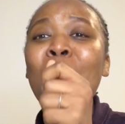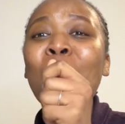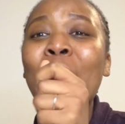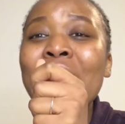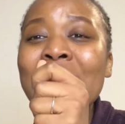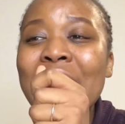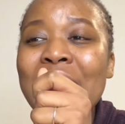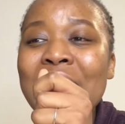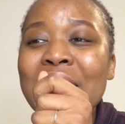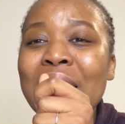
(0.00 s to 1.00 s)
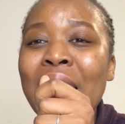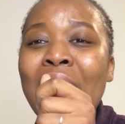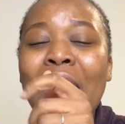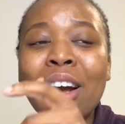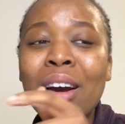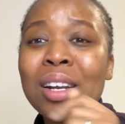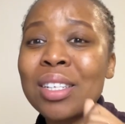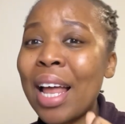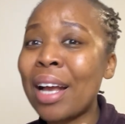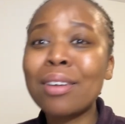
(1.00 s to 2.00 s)
want this. And God is
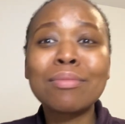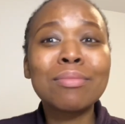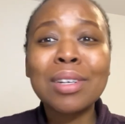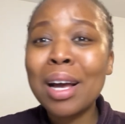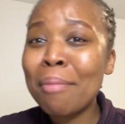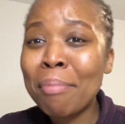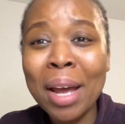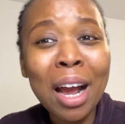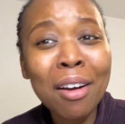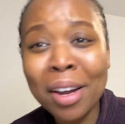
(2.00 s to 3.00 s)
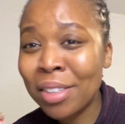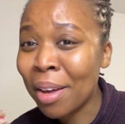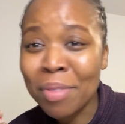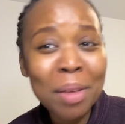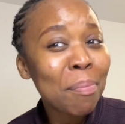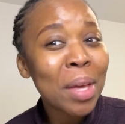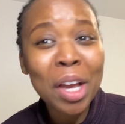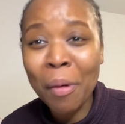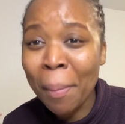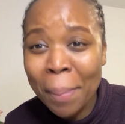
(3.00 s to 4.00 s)
like, but I got something
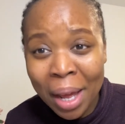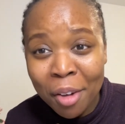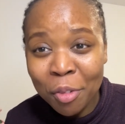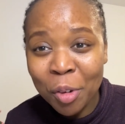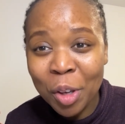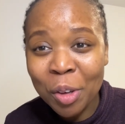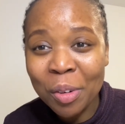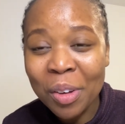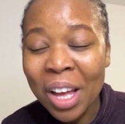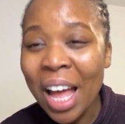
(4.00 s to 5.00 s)
bigger and better for you.